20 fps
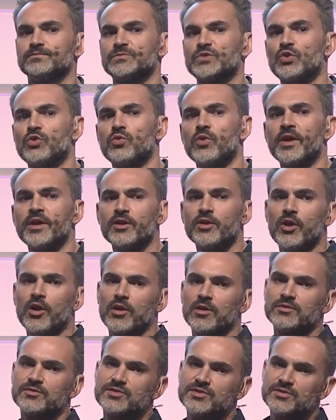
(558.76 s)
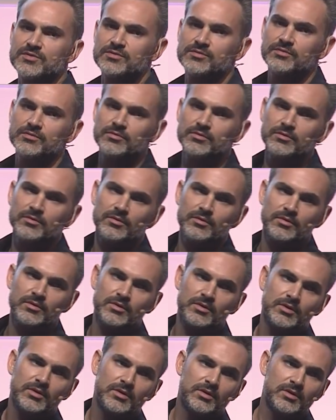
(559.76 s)
Credit cards,
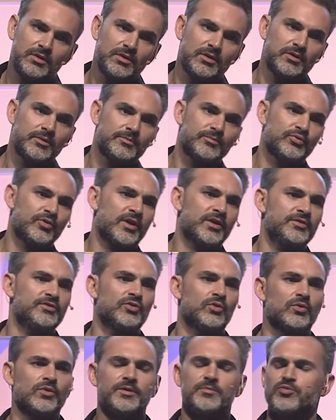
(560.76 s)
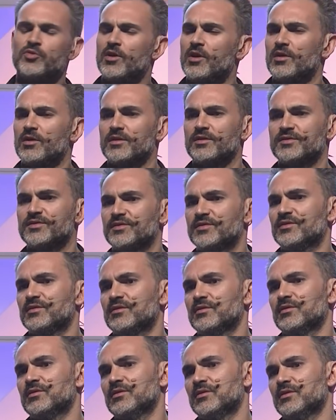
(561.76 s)
predatory product,
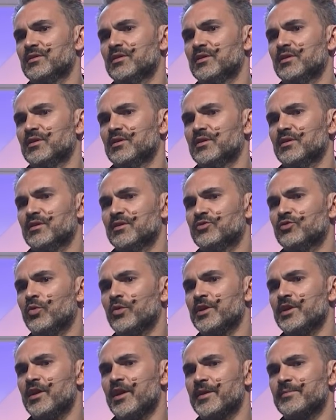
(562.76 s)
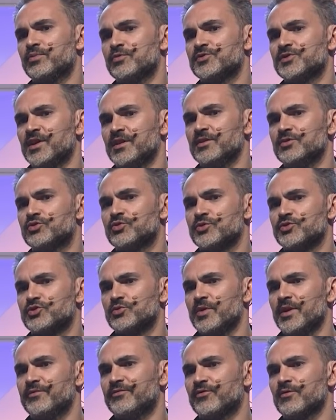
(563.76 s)
29% interest
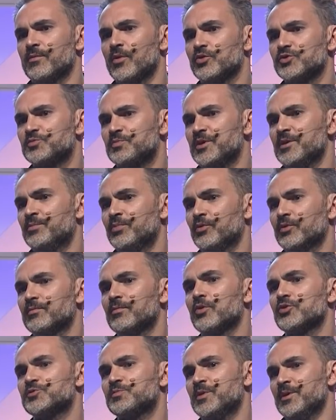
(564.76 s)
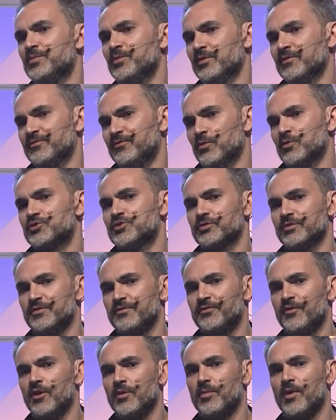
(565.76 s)
rate for most people, and most people unfortunately
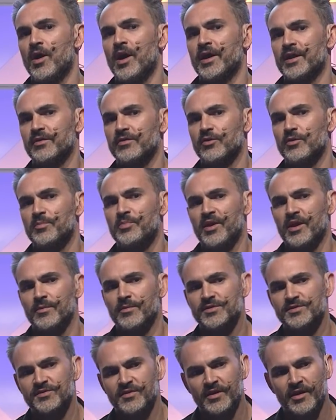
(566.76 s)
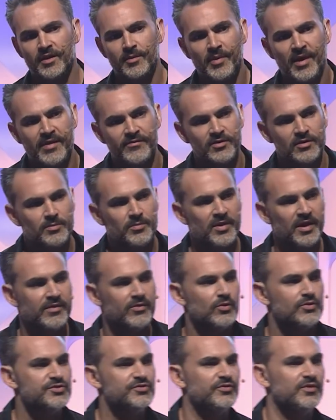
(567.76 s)
fall behind in their payments and end up having to pay
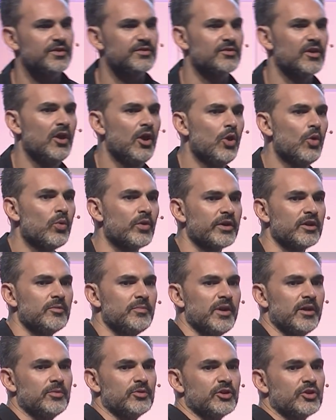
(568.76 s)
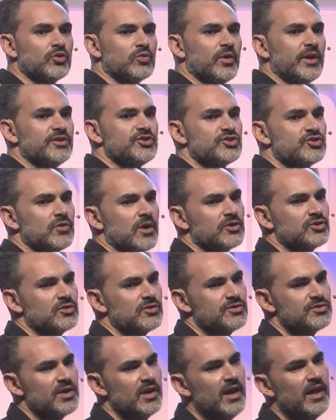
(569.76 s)
those fees. We're going to be able to create
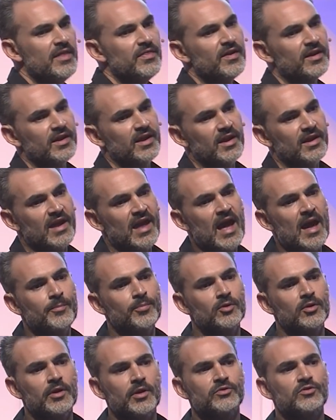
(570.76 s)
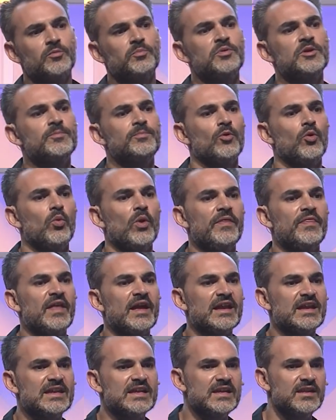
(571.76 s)
structures that get capital out to people when
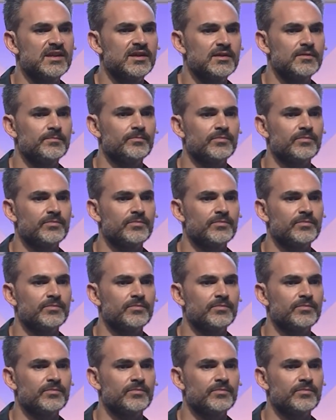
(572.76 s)
they need it,